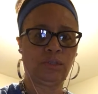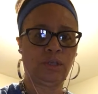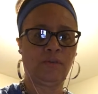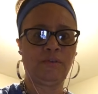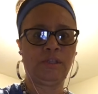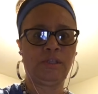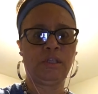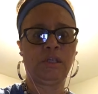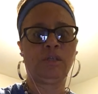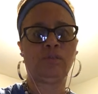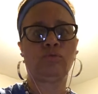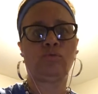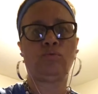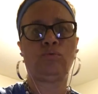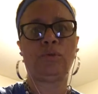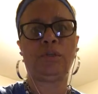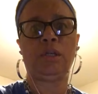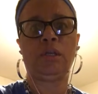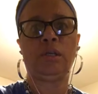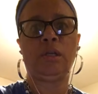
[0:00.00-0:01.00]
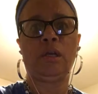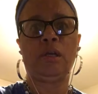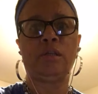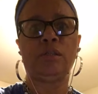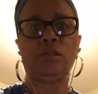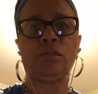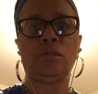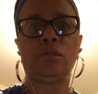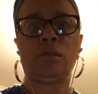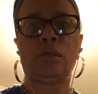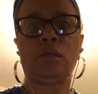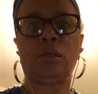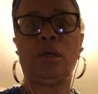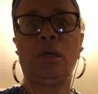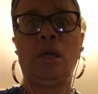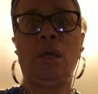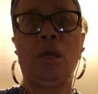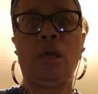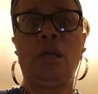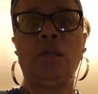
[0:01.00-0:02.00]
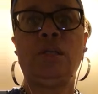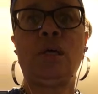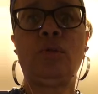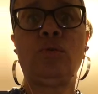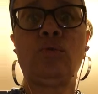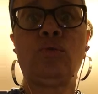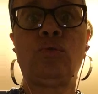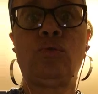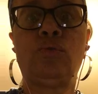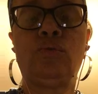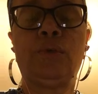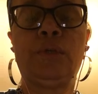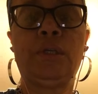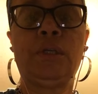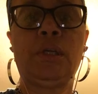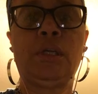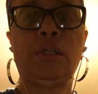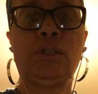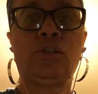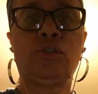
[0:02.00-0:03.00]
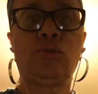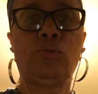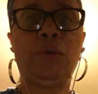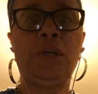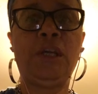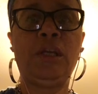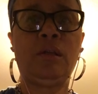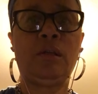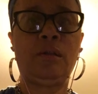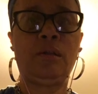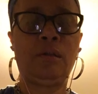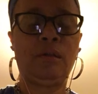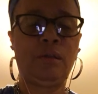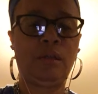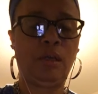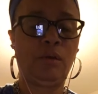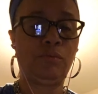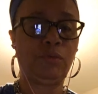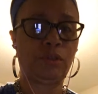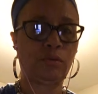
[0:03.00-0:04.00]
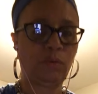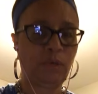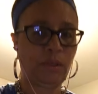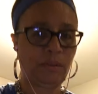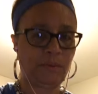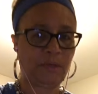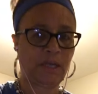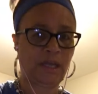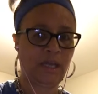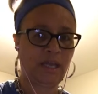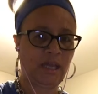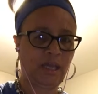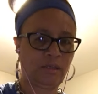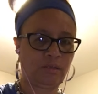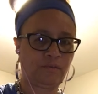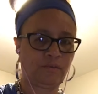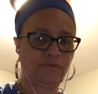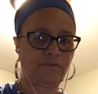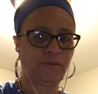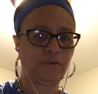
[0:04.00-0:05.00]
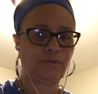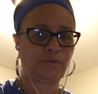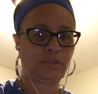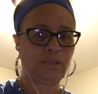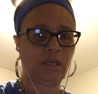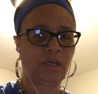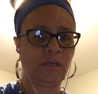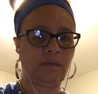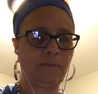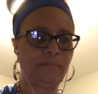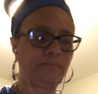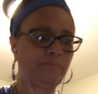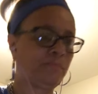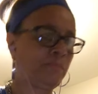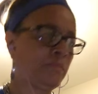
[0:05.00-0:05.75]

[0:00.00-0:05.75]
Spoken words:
Everything's going in there. This is a yellow corn. It's sweet. It was sweet when I had it the first time.